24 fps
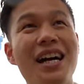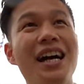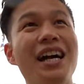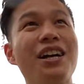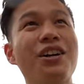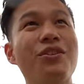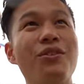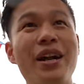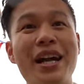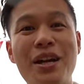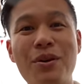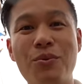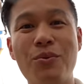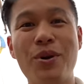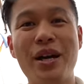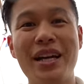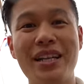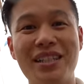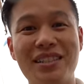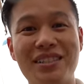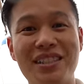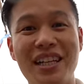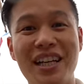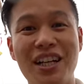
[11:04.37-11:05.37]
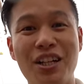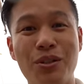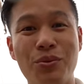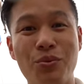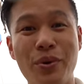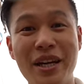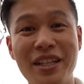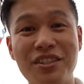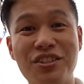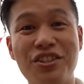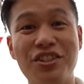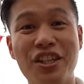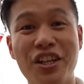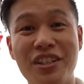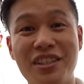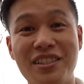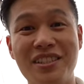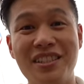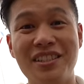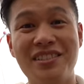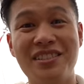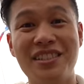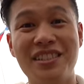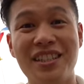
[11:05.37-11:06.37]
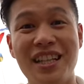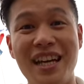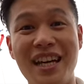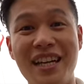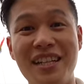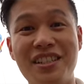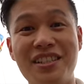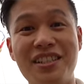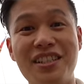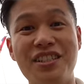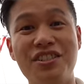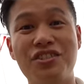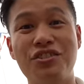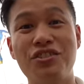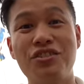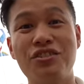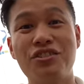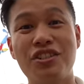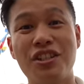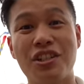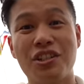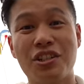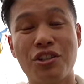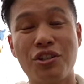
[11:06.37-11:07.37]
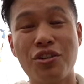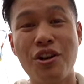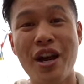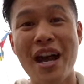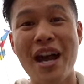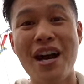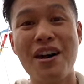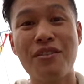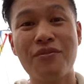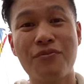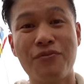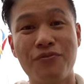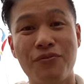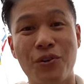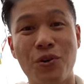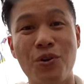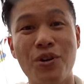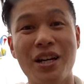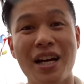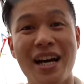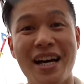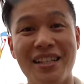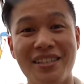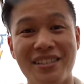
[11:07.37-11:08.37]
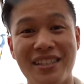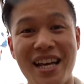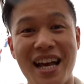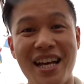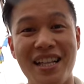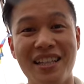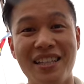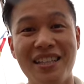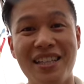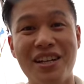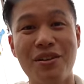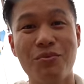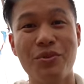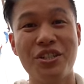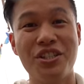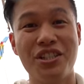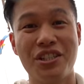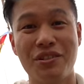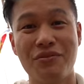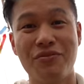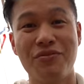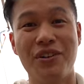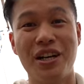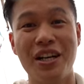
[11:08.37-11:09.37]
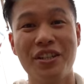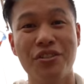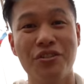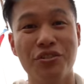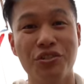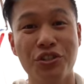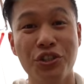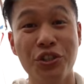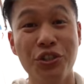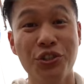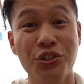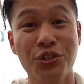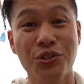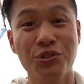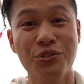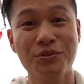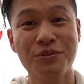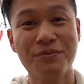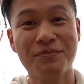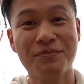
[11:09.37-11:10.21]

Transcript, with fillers: A great way to tell when to go to Disneyland is use a crowd forecast calendar which you can find on Google.